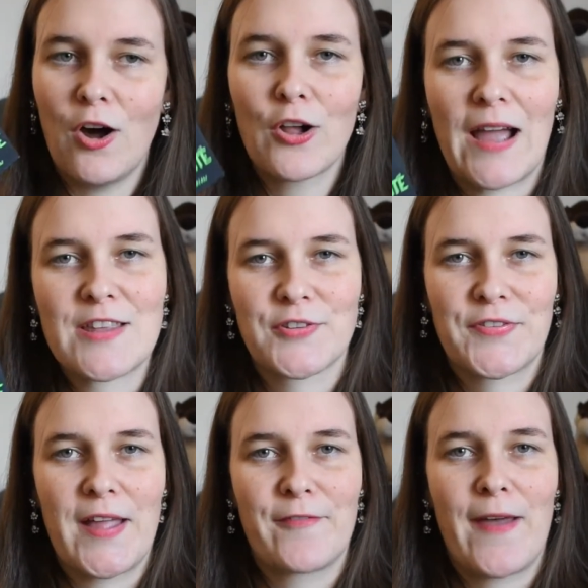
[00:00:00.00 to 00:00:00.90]
all kinds of
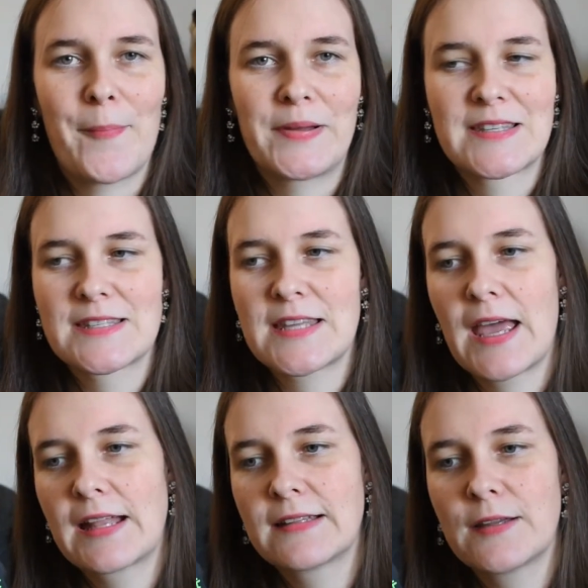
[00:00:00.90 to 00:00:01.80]
stuff happens,
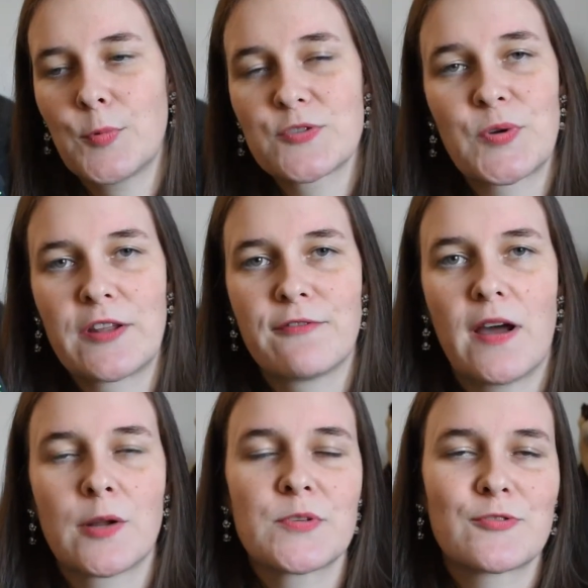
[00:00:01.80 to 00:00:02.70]
and it was really
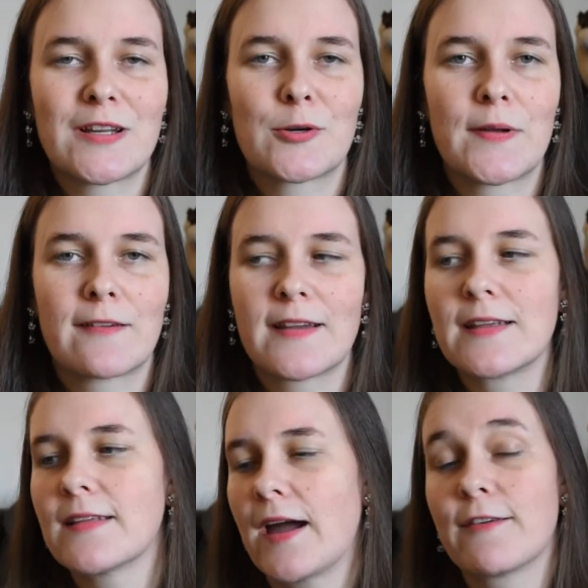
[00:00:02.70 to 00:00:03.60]
fun. It was really quick
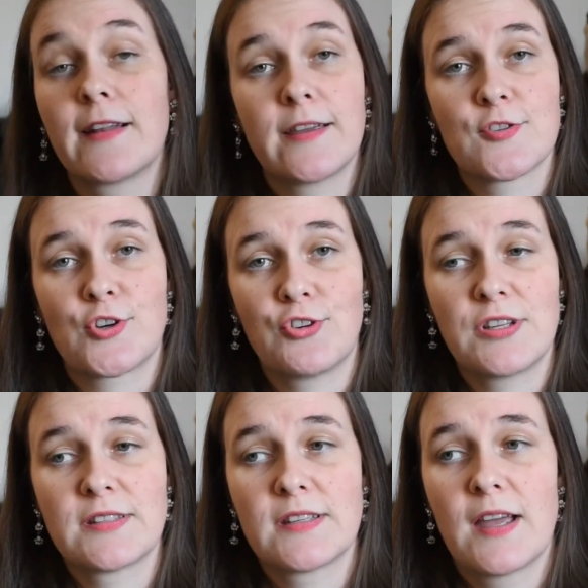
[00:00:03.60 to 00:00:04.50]
read, I really enjoyed
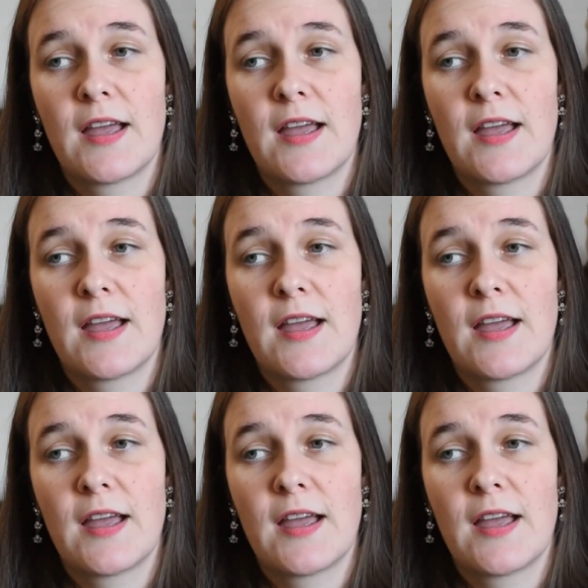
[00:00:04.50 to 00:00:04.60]
it.